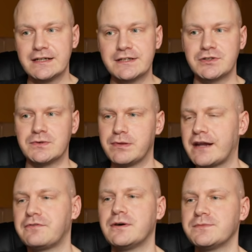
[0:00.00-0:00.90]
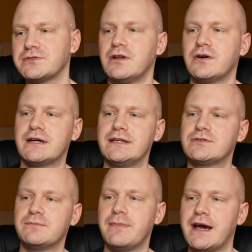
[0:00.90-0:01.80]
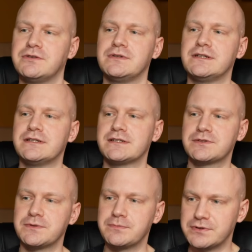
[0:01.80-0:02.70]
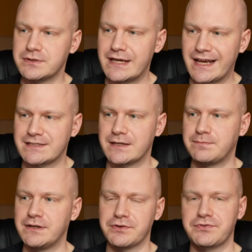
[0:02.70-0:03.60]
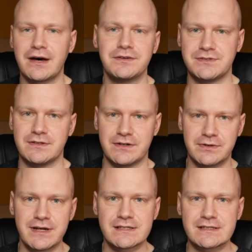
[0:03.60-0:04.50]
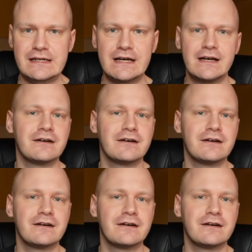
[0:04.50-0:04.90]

So platforms no longer need to manually distribute XRP to thousands of addresses,